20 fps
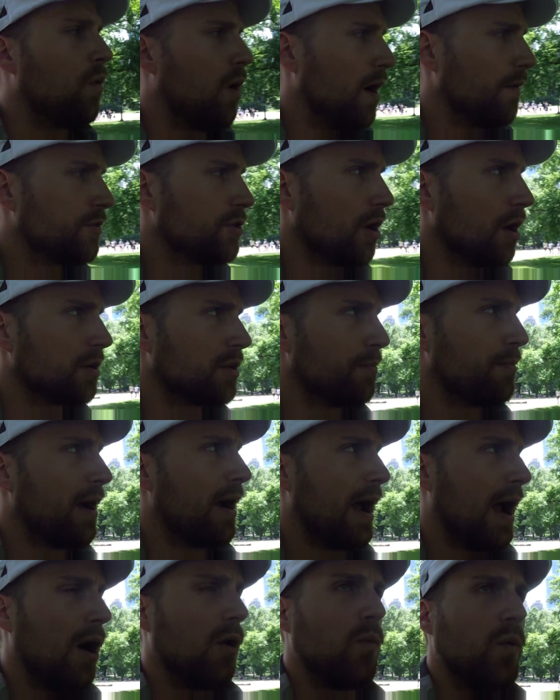Well, I've talked
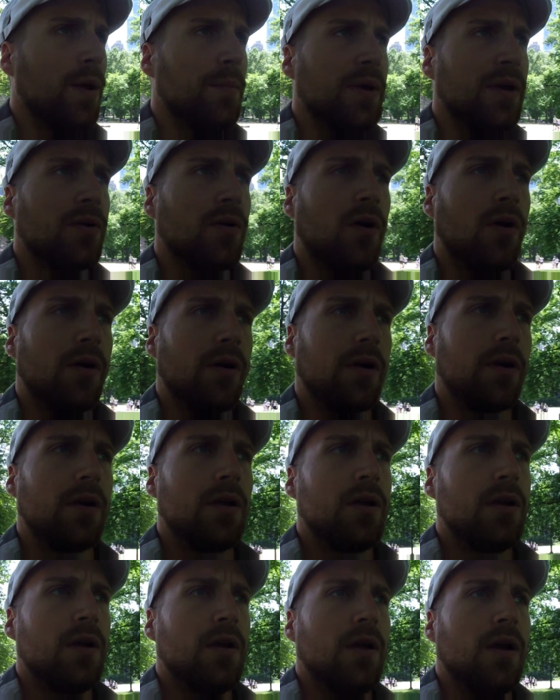about how women
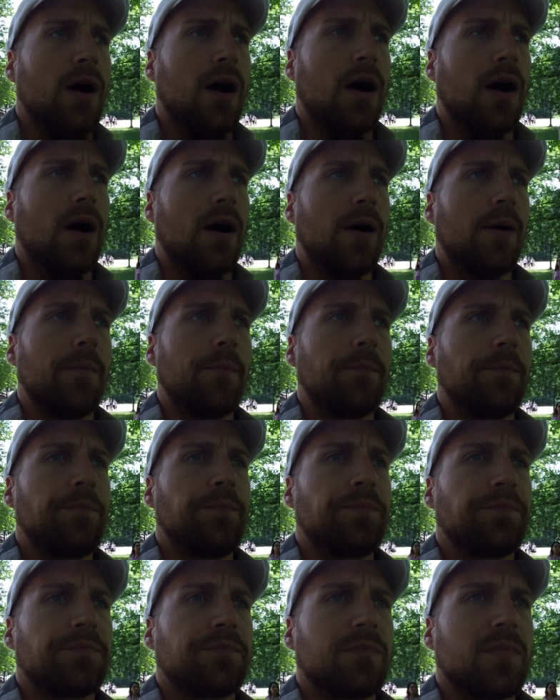are, um,
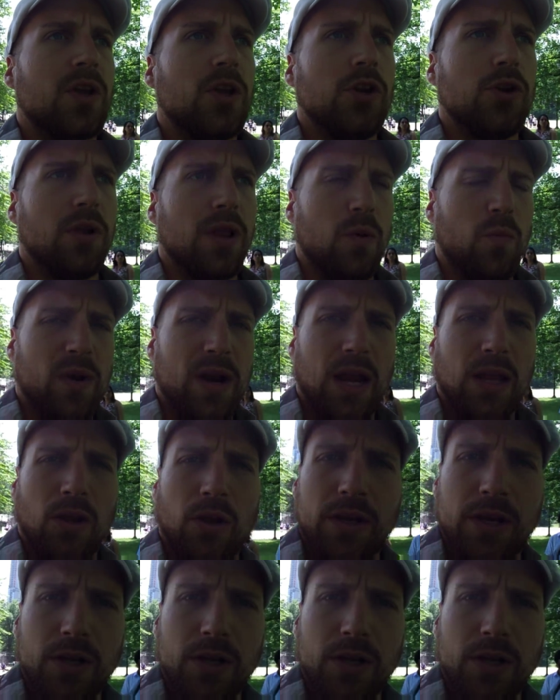you know, like when I